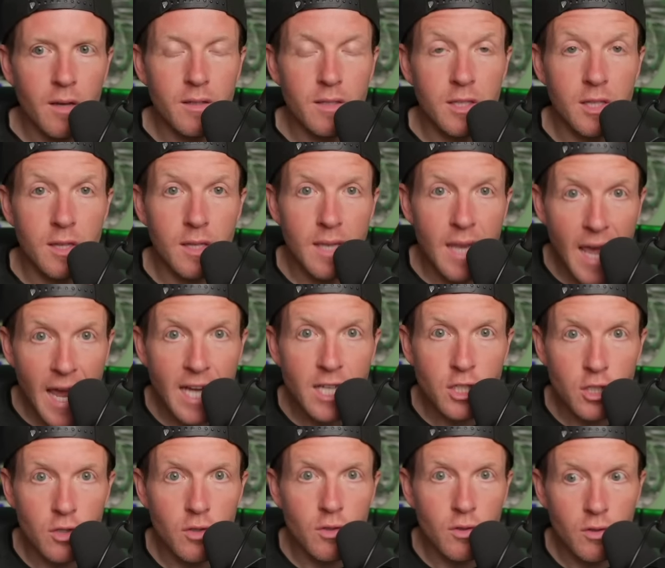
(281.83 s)

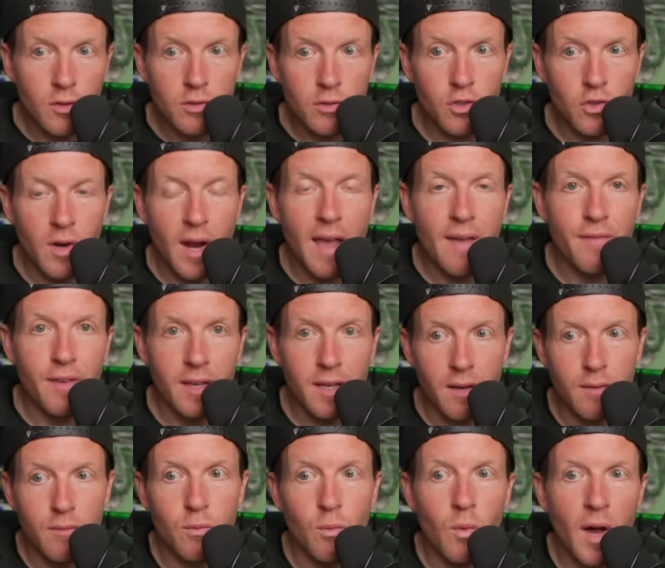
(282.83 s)
national traffic
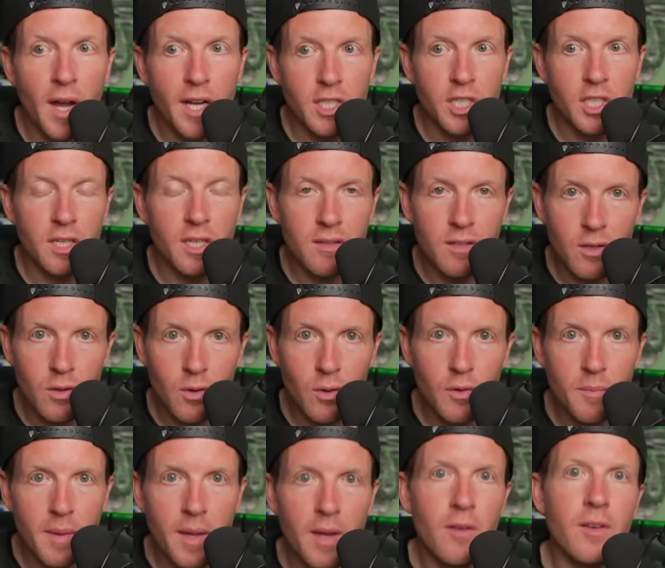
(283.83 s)
of watching the
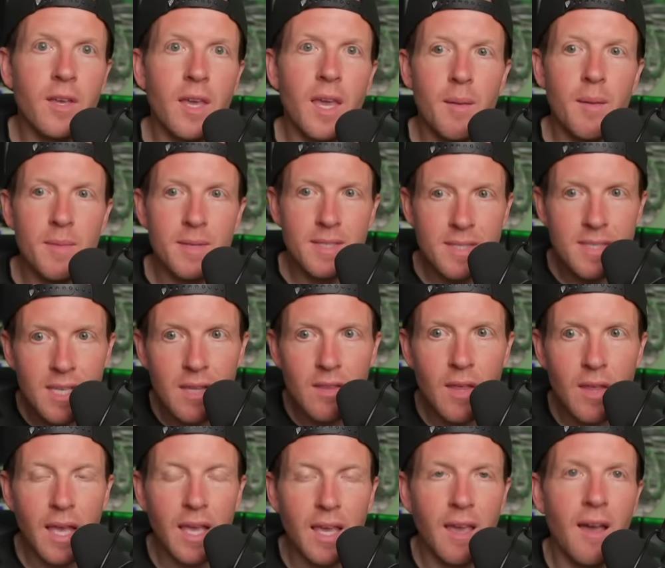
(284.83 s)
gold medal game and seeing
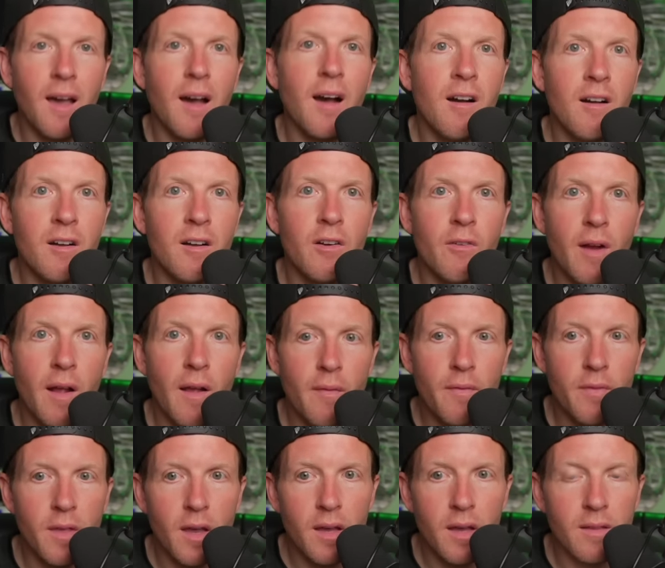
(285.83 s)
that get hung
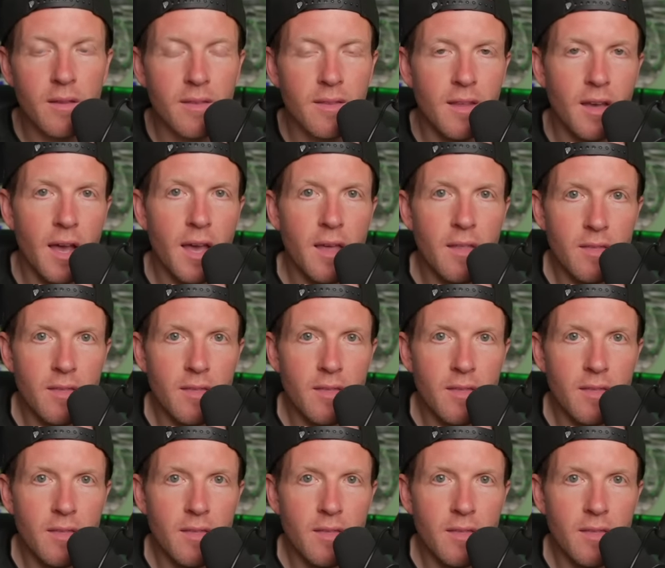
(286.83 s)
around the the,